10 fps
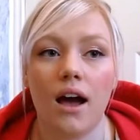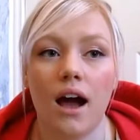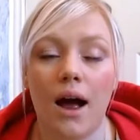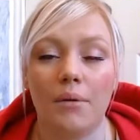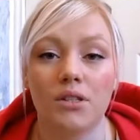
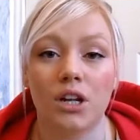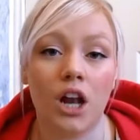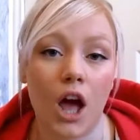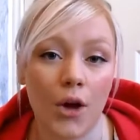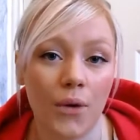I was
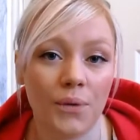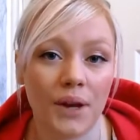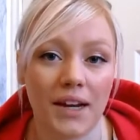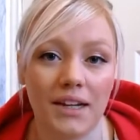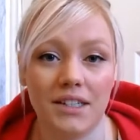alone,
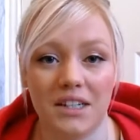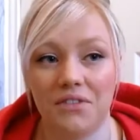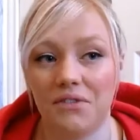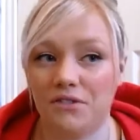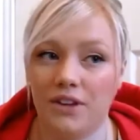and I
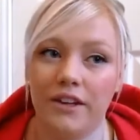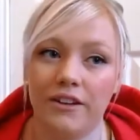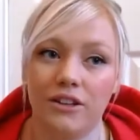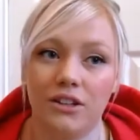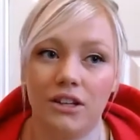didn't
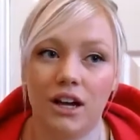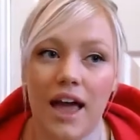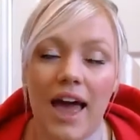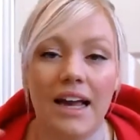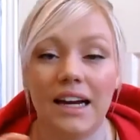feel
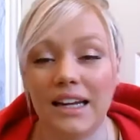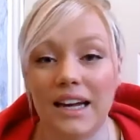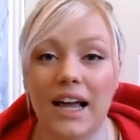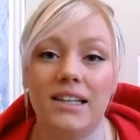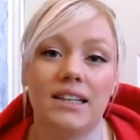
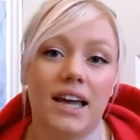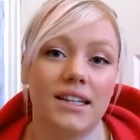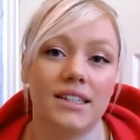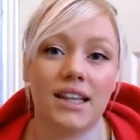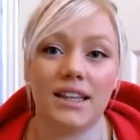
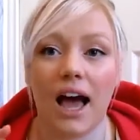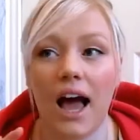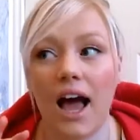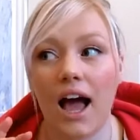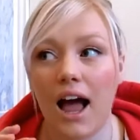alienated
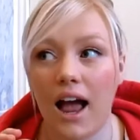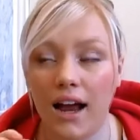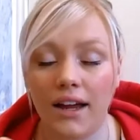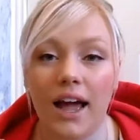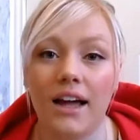that
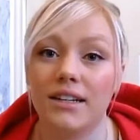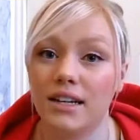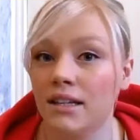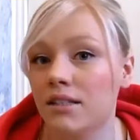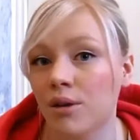I had an
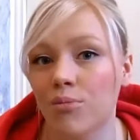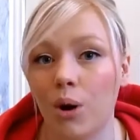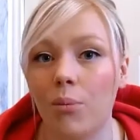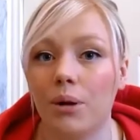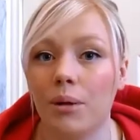eating
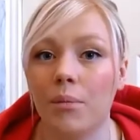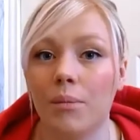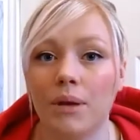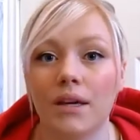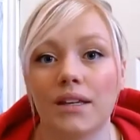problem,
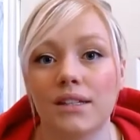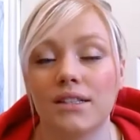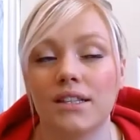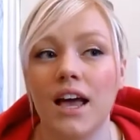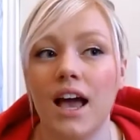
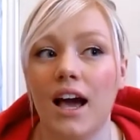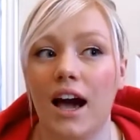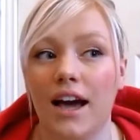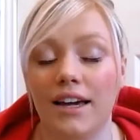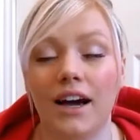because
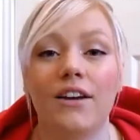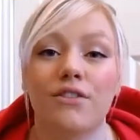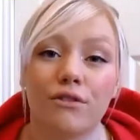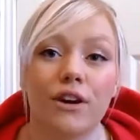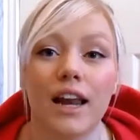I kind
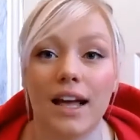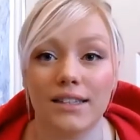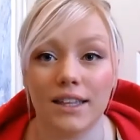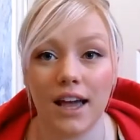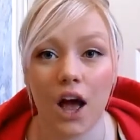of
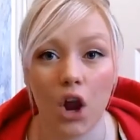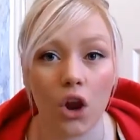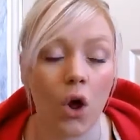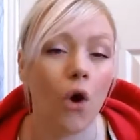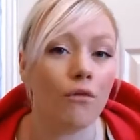realised that a
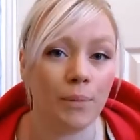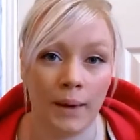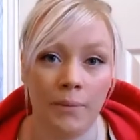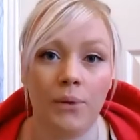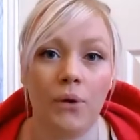lot of
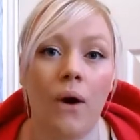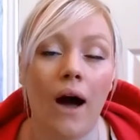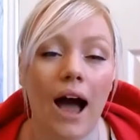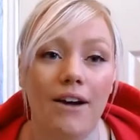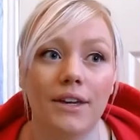people
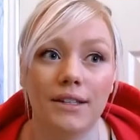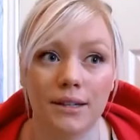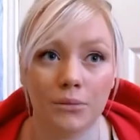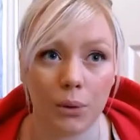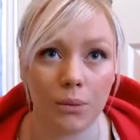have
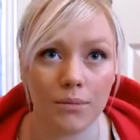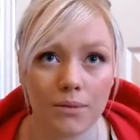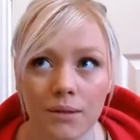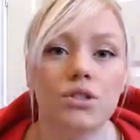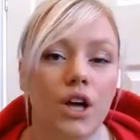eating
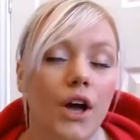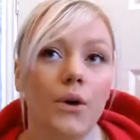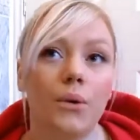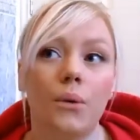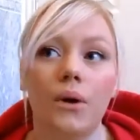problems.
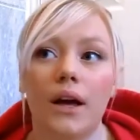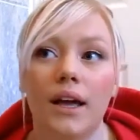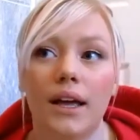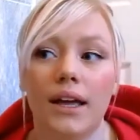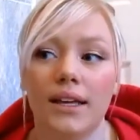So
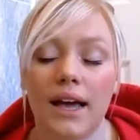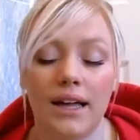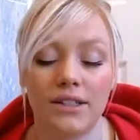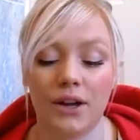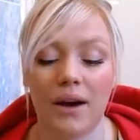
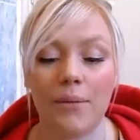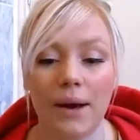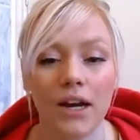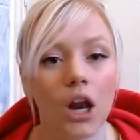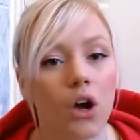yeah, so I
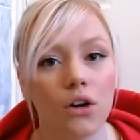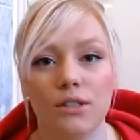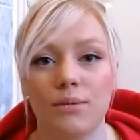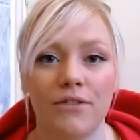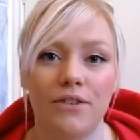went along
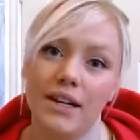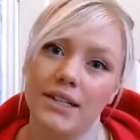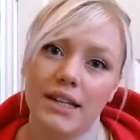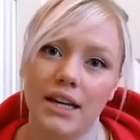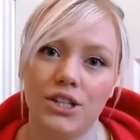to my
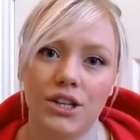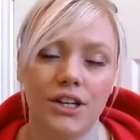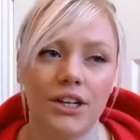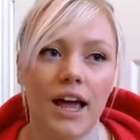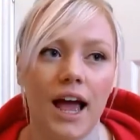first
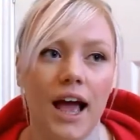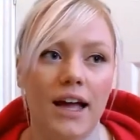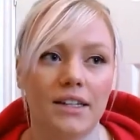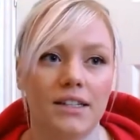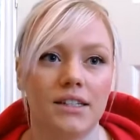session,
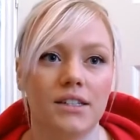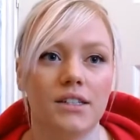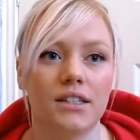and